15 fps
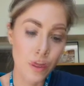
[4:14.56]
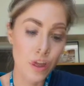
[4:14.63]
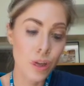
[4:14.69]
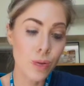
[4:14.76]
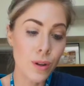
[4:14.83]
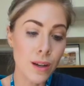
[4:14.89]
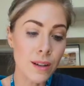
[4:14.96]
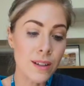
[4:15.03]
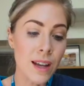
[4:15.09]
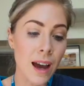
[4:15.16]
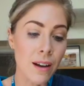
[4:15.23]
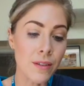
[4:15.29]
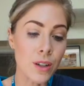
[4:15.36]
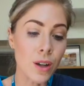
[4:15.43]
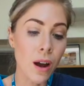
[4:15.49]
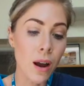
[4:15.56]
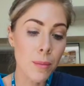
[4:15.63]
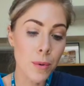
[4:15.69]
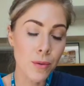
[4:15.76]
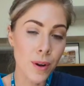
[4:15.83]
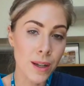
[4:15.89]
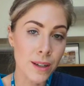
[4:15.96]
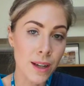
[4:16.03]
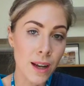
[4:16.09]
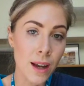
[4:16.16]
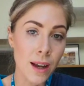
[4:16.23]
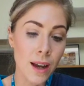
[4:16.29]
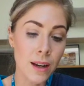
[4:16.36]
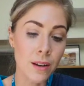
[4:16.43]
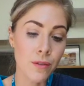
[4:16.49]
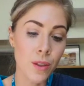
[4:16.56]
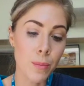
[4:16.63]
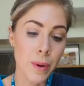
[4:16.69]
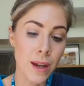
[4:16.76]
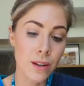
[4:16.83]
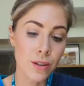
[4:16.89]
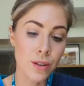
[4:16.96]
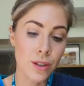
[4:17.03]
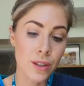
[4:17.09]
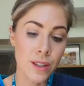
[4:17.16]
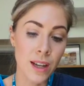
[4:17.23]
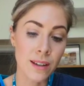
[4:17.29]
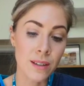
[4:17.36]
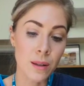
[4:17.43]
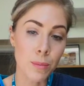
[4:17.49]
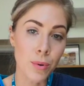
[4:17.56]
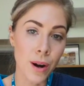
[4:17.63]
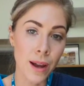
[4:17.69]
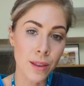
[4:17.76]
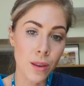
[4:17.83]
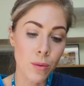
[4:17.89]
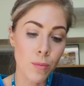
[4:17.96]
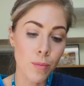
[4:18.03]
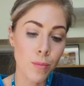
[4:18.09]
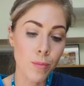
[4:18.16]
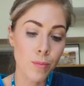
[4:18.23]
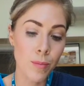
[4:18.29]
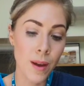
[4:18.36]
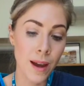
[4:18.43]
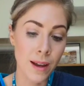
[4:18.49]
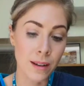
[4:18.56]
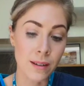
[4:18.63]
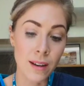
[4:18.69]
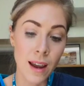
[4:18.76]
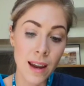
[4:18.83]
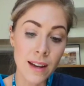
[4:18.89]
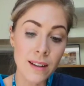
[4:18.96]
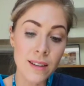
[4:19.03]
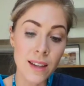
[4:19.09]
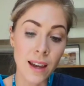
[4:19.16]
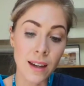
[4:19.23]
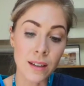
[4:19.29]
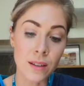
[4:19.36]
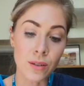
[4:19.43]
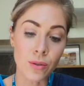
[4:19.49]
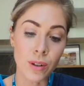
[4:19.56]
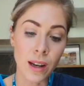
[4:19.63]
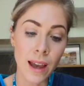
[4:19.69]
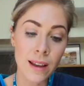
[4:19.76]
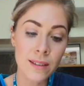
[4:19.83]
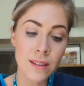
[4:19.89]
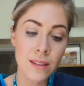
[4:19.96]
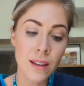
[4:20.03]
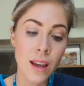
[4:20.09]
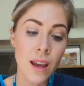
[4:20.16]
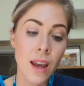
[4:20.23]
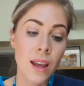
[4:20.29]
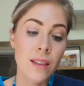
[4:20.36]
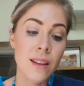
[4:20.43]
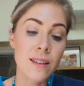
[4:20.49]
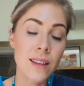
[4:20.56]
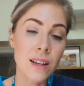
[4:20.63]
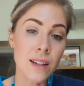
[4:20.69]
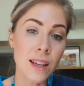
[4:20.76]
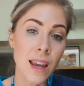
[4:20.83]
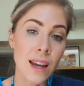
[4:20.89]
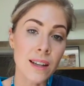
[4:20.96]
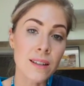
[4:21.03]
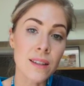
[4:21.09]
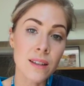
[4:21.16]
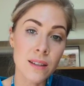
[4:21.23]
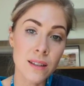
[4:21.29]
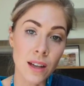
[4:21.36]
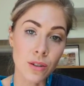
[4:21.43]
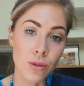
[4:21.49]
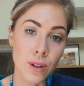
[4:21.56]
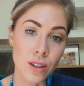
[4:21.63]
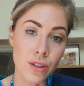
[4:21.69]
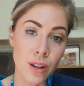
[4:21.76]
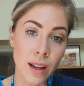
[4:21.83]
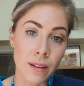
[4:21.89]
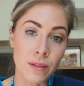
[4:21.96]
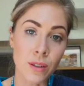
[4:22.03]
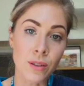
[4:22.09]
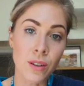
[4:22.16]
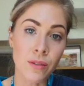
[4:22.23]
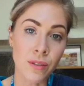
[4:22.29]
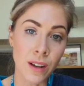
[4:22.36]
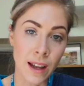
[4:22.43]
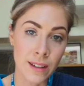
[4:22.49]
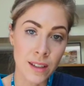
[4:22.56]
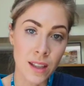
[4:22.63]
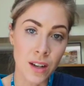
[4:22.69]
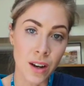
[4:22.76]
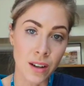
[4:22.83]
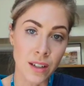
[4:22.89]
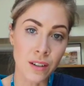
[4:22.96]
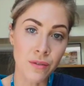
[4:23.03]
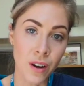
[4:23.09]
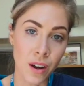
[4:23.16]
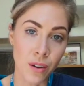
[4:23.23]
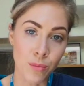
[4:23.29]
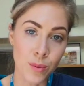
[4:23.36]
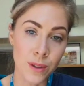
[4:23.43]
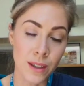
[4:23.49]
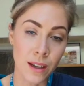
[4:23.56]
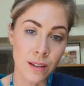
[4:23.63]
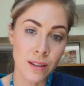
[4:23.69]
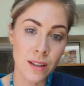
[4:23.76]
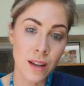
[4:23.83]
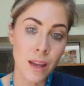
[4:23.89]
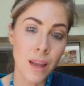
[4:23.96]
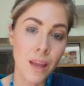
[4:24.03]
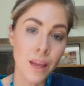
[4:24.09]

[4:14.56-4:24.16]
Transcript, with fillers: You need to have a timer ready, and if the patient takes a breath at 8 seconds or less, this indicates saturation levels of less than 95%.